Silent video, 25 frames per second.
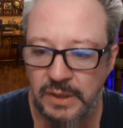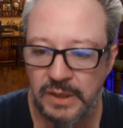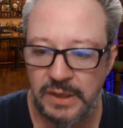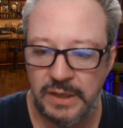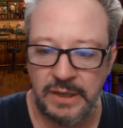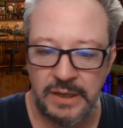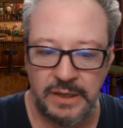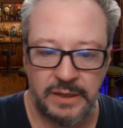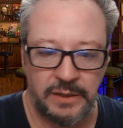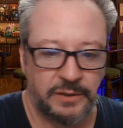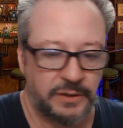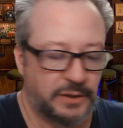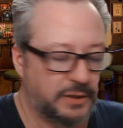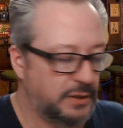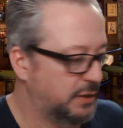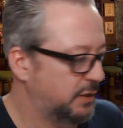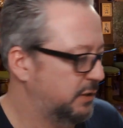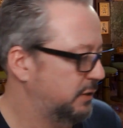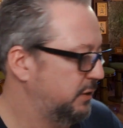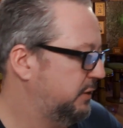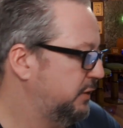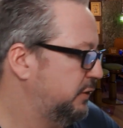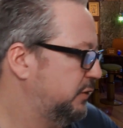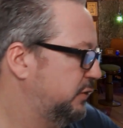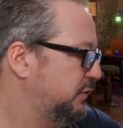And
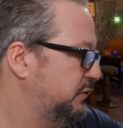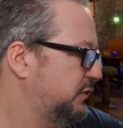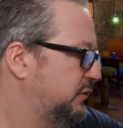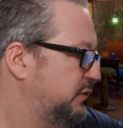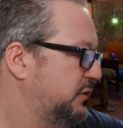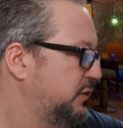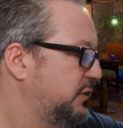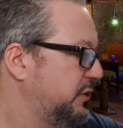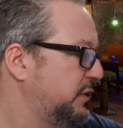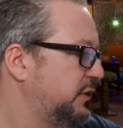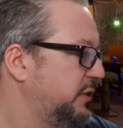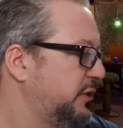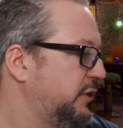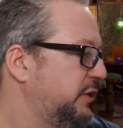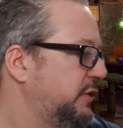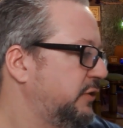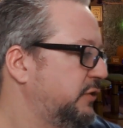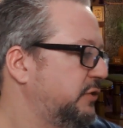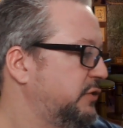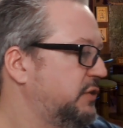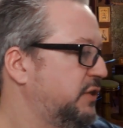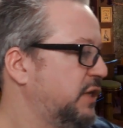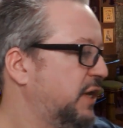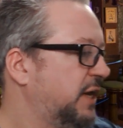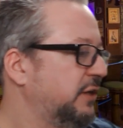
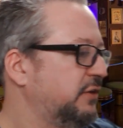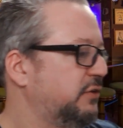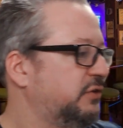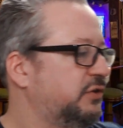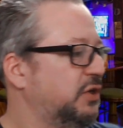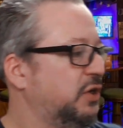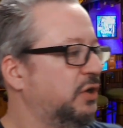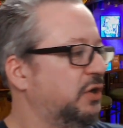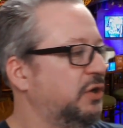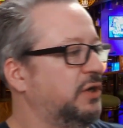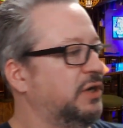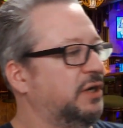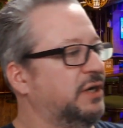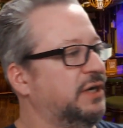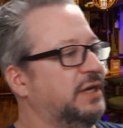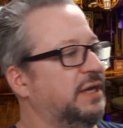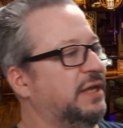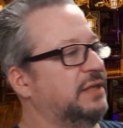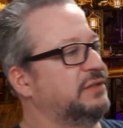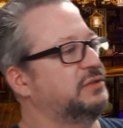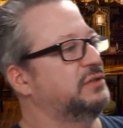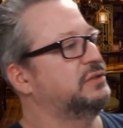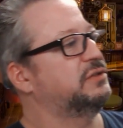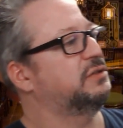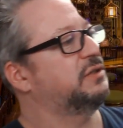here's that jug
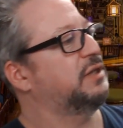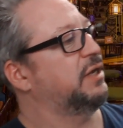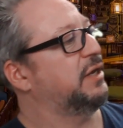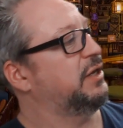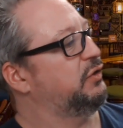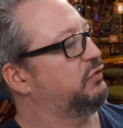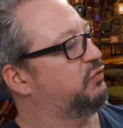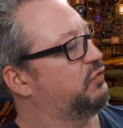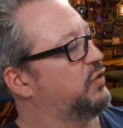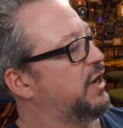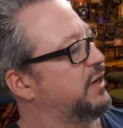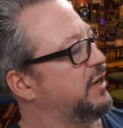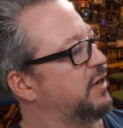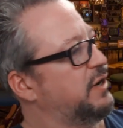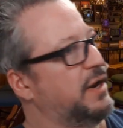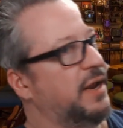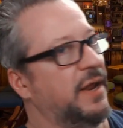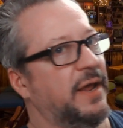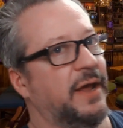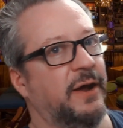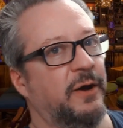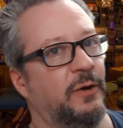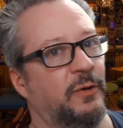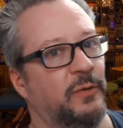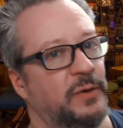as it stands right
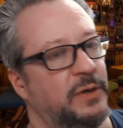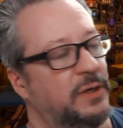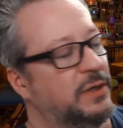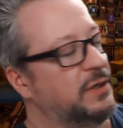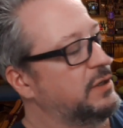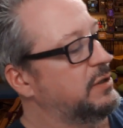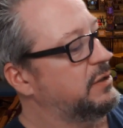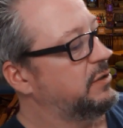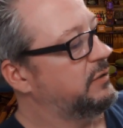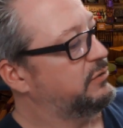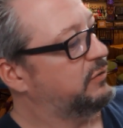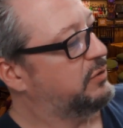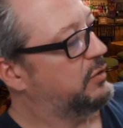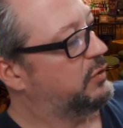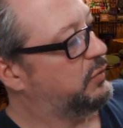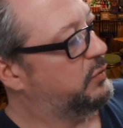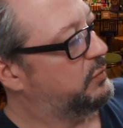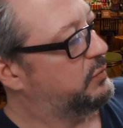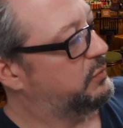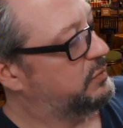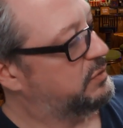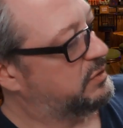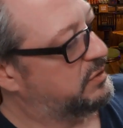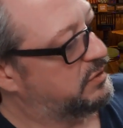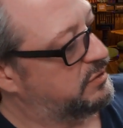now.
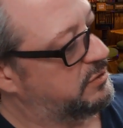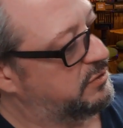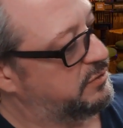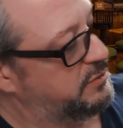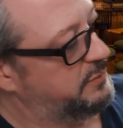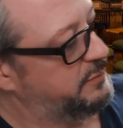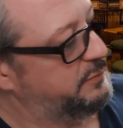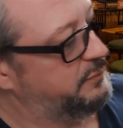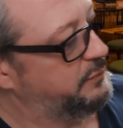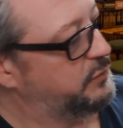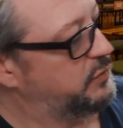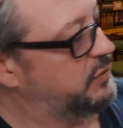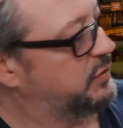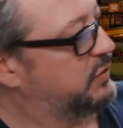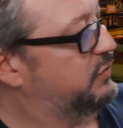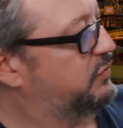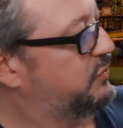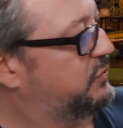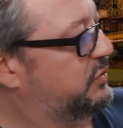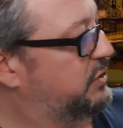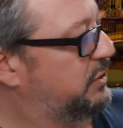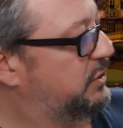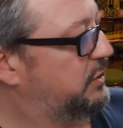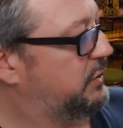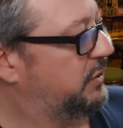So you can
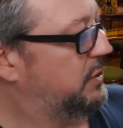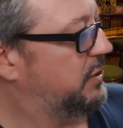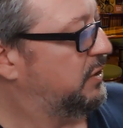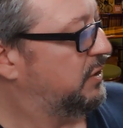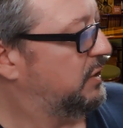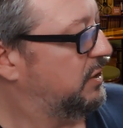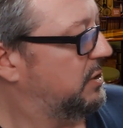see